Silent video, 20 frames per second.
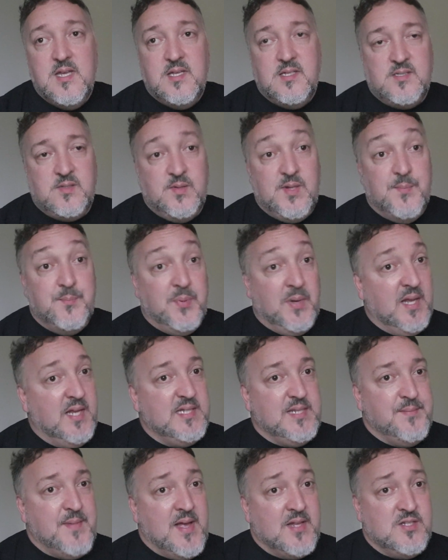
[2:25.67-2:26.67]
some of the
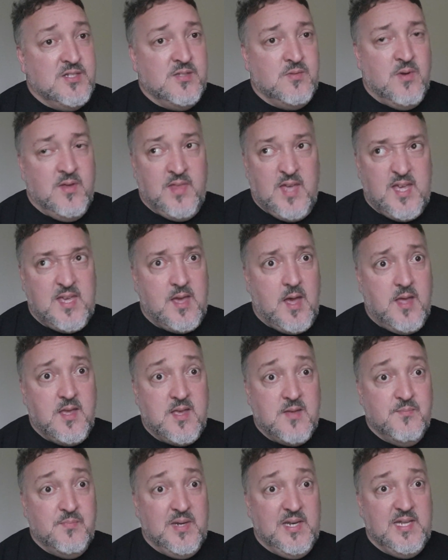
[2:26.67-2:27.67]
bloody matches on, that guy
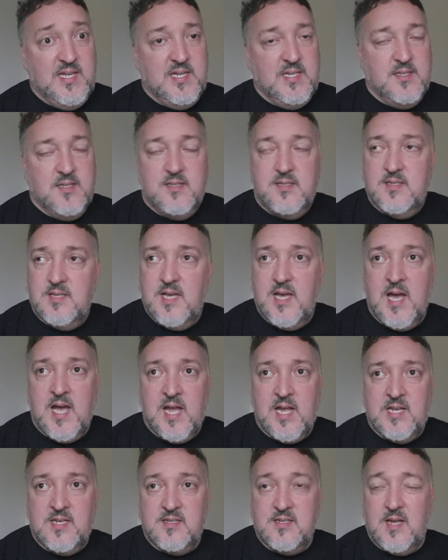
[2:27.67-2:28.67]
can bleed,
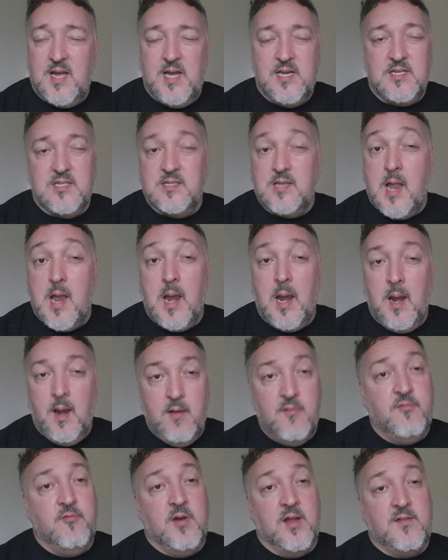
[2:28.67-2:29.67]
and I just
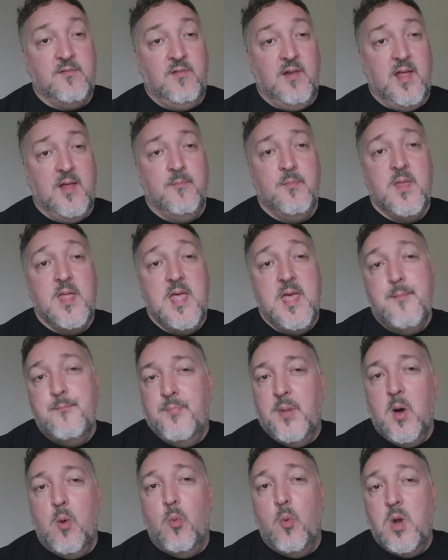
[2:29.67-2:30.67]
love Ric Flair.
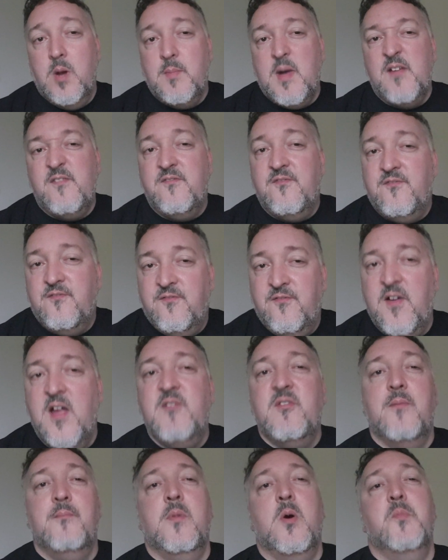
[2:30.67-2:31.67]
But one of my
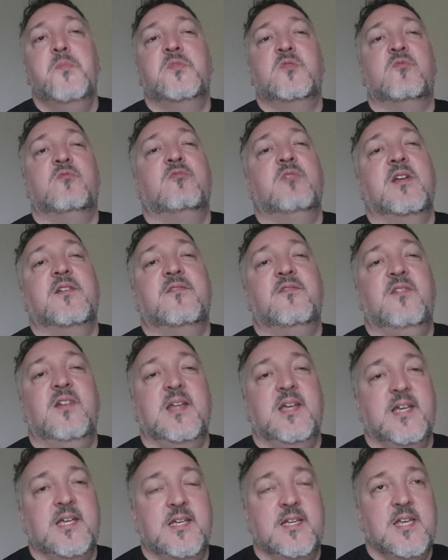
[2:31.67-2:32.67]
favorite moments of Ric
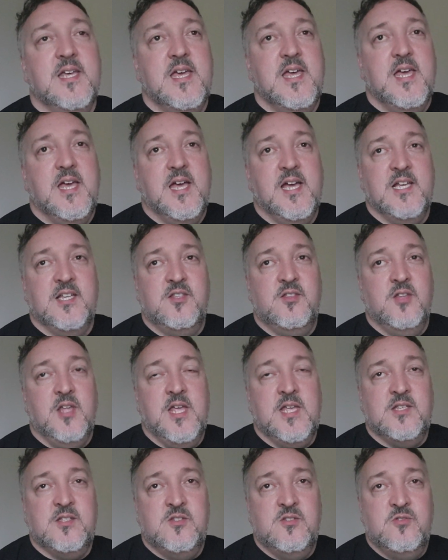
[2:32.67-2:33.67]
Flair
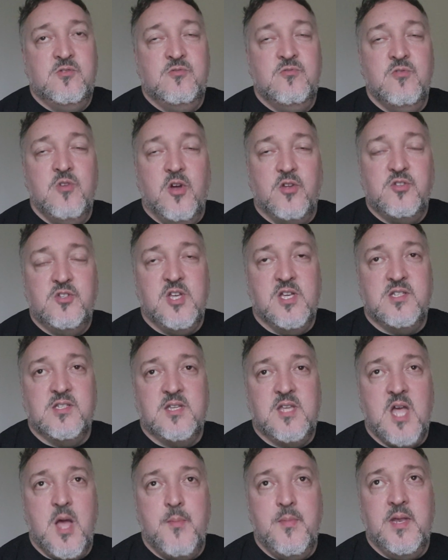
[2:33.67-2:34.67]
is not
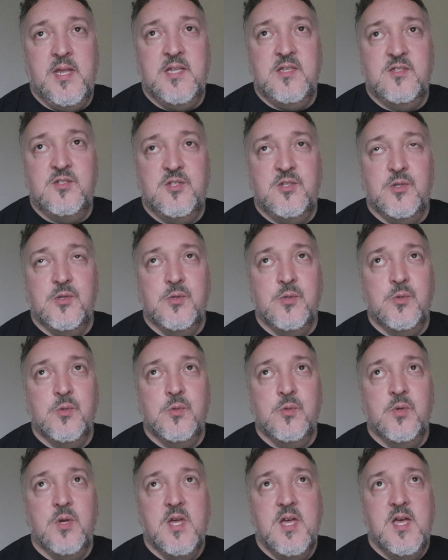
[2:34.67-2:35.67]
just coming
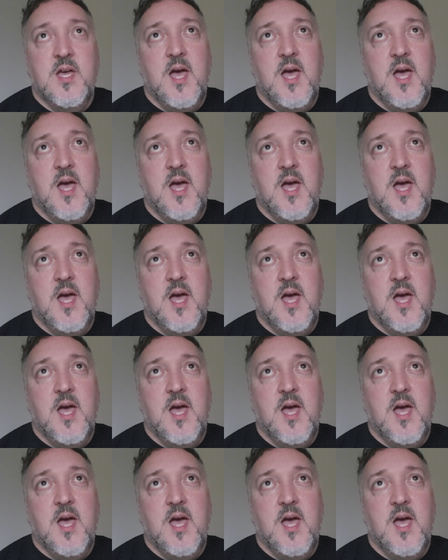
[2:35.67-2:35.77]
into